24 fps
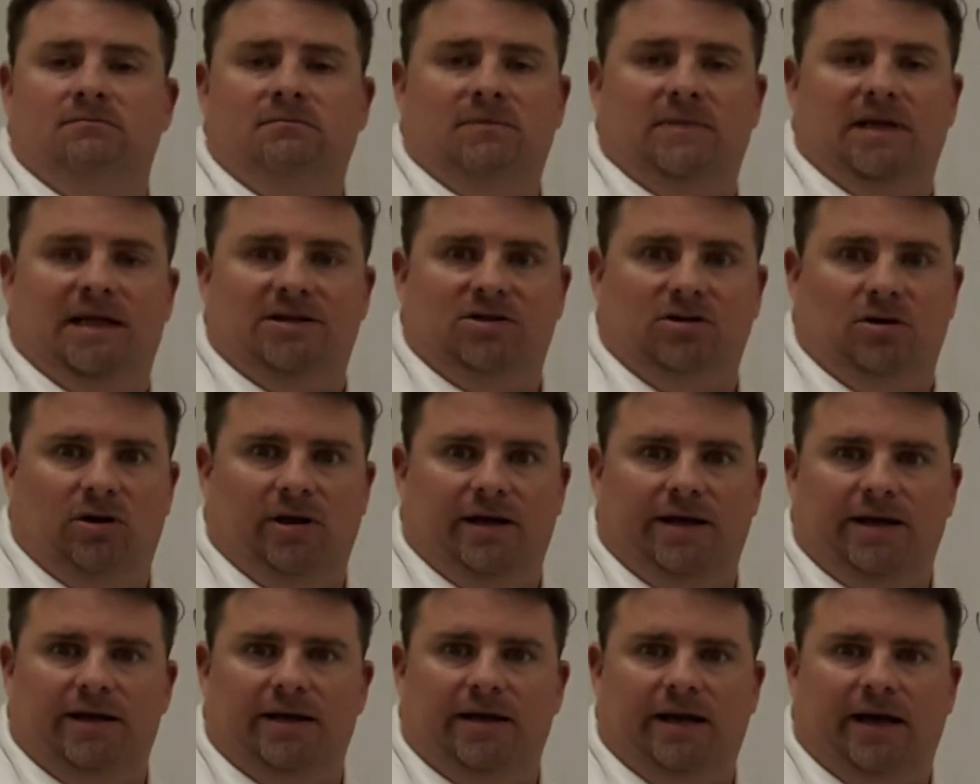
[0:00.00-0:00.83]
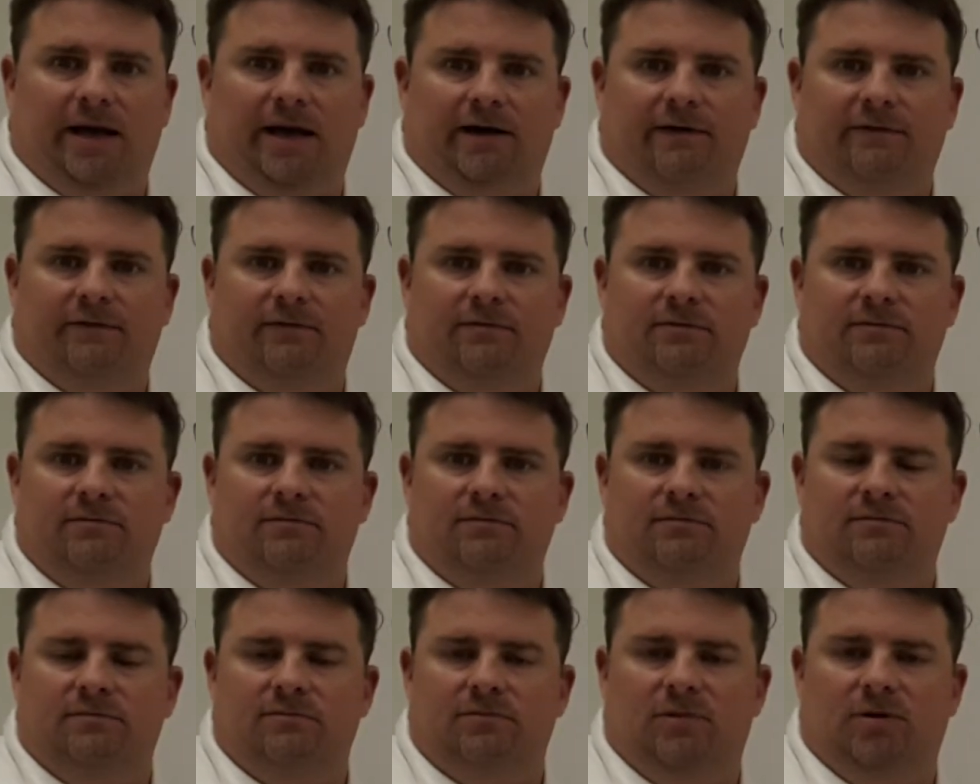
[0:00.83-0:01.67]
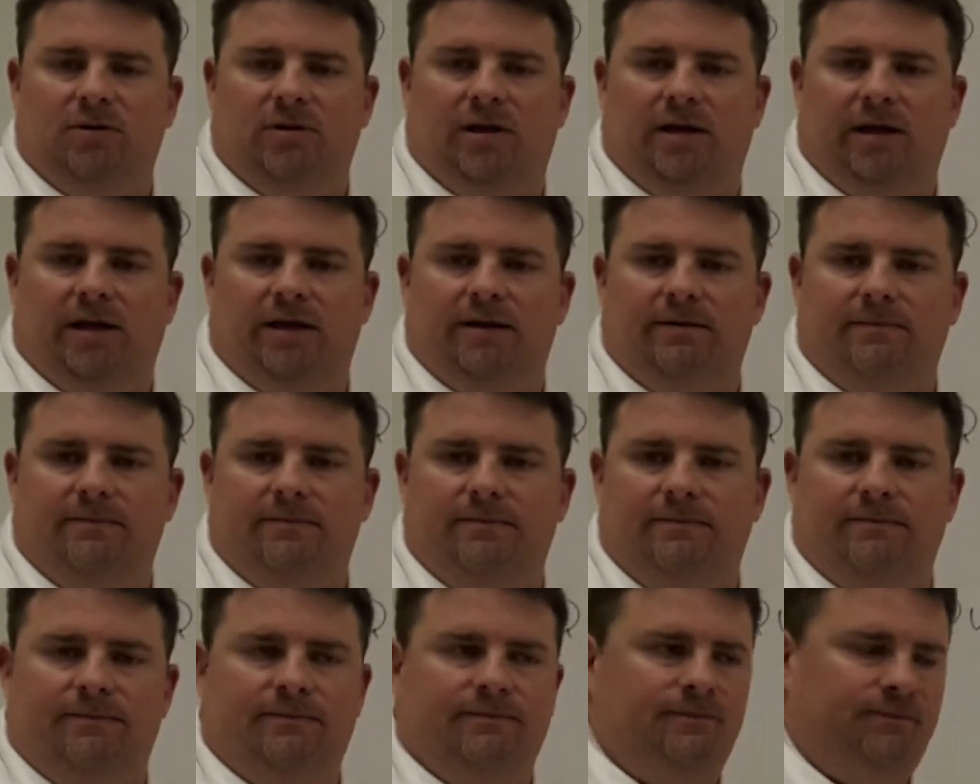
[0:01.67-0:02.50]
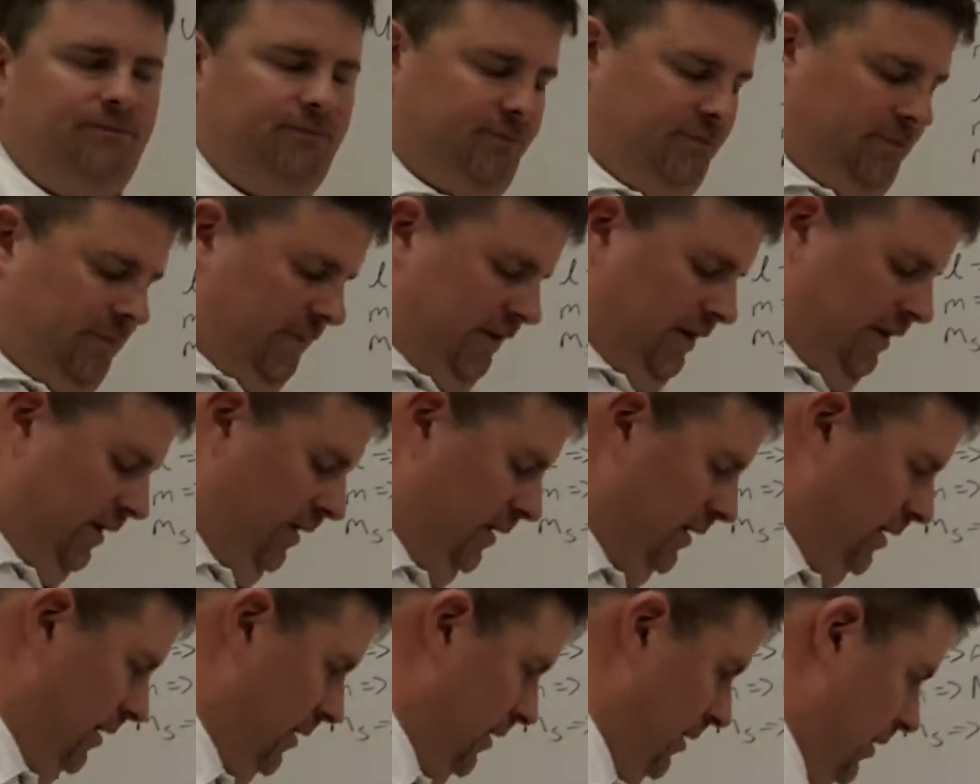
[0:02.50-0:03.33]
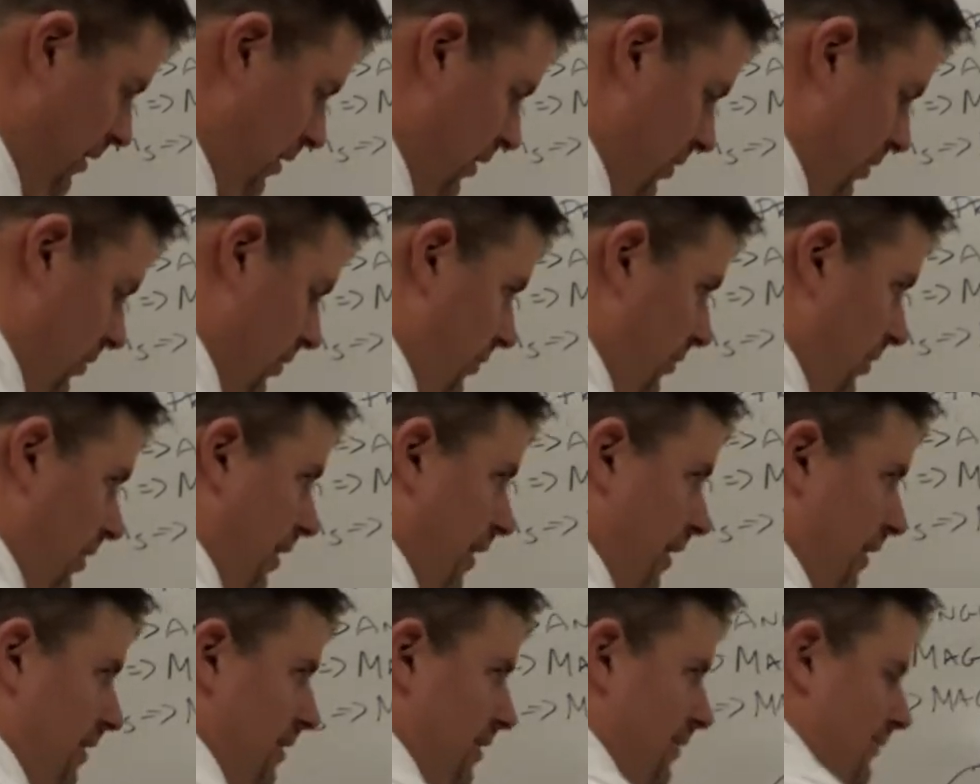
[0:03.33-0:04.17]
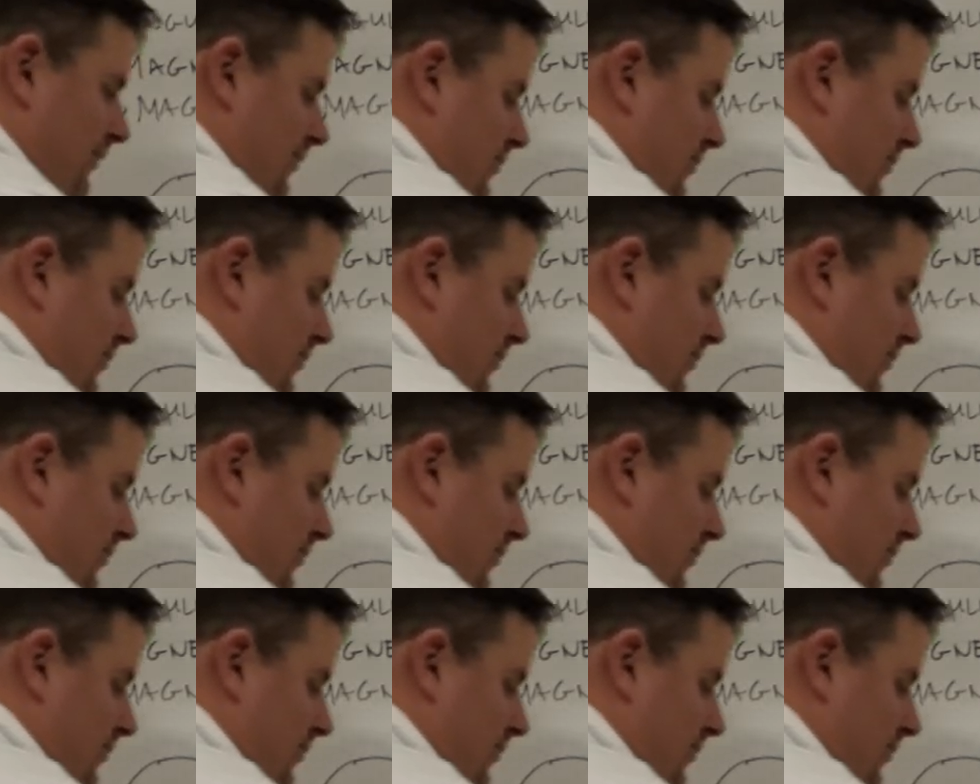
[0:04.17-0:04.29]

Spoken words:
That's all I can have. Okay? All right.